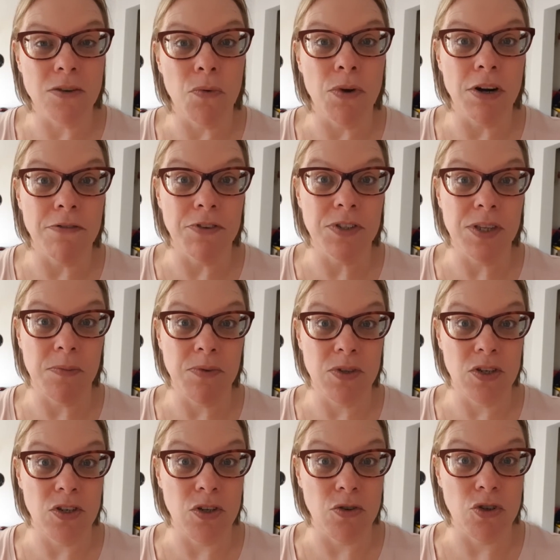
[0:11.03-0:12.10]
a wonderful
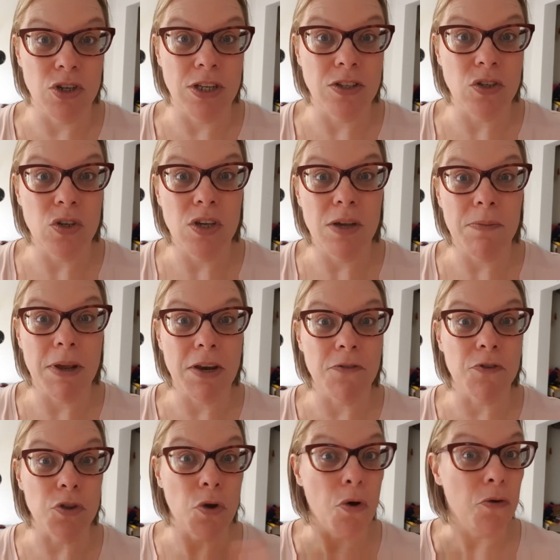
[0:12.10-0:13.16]
substitution so you can make
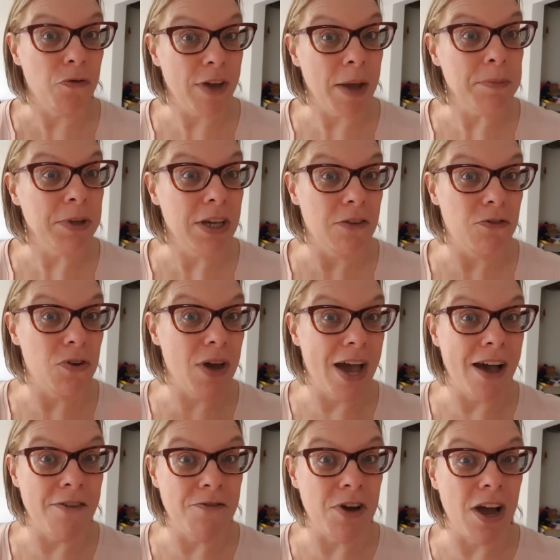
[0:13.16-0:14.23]
it for the whole family if you
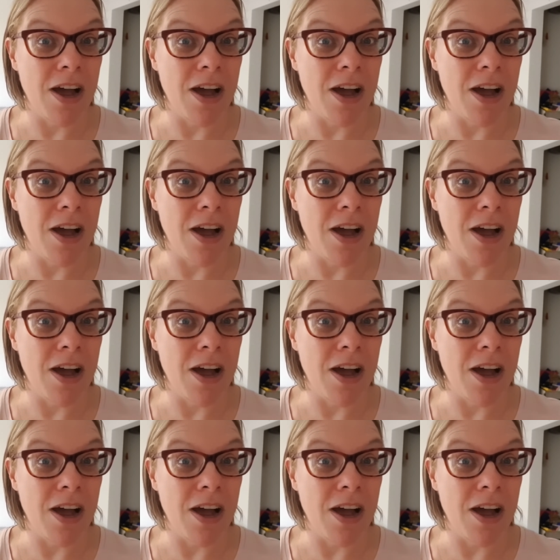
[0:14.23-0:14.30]
have